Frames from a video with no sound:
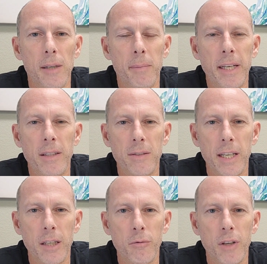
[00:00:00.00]
my
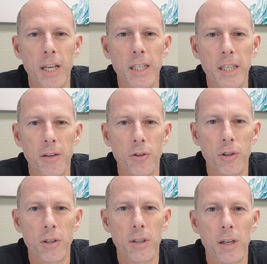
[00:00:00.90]
intake of any
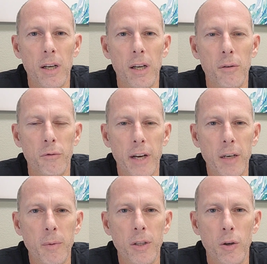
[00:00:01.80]
other
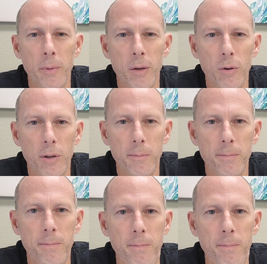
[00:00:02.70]
vitamin or mineral.